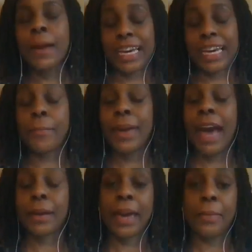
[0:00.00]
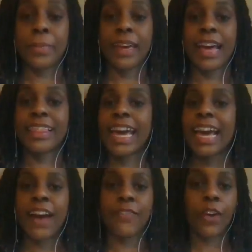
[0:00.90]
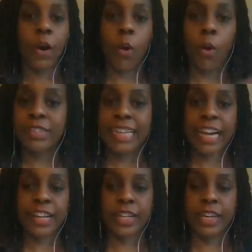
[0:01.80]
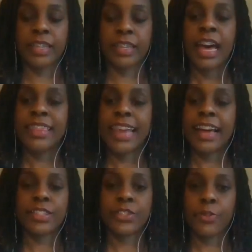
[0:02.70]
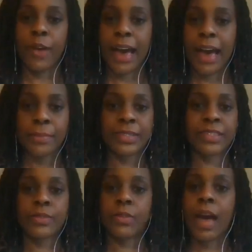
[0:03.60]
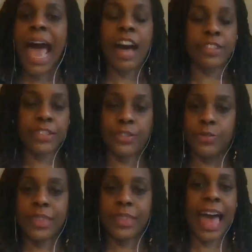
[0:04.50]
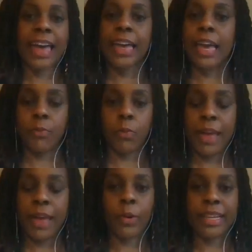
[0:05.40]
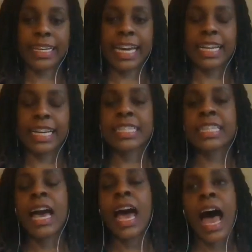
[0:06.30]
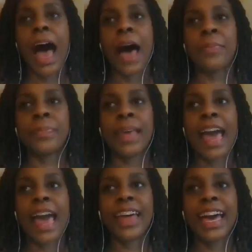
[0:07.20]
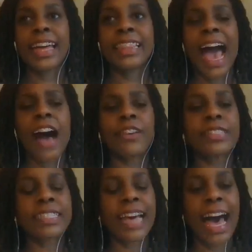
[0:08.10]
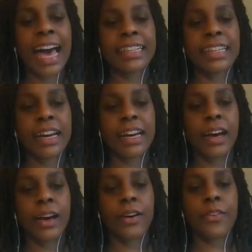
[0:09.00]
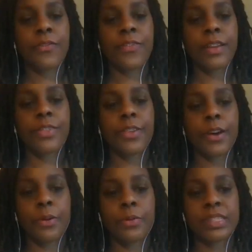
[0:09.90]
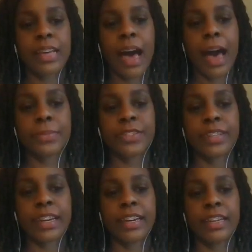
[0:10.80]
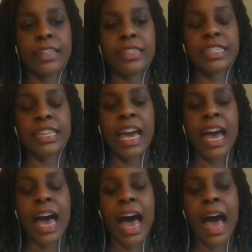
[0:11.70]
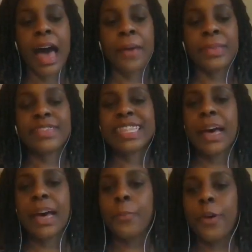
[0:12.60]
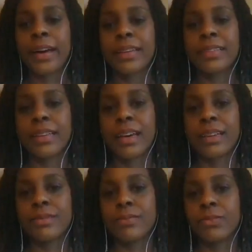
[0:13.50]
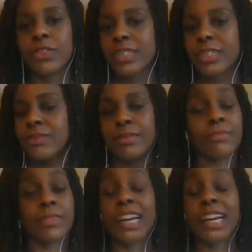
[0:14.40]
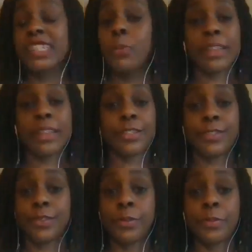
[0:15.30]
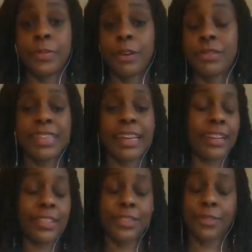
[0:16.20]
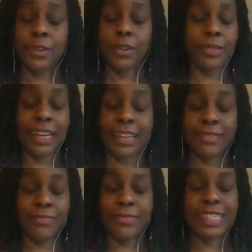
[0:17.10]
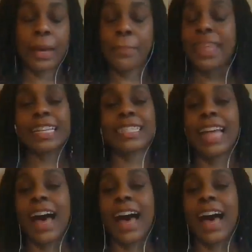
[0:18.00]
impact payment. And they have a whole section that describes how to do that and what it is. And then outside of those options, if someone just doesn't want to do those things or something is not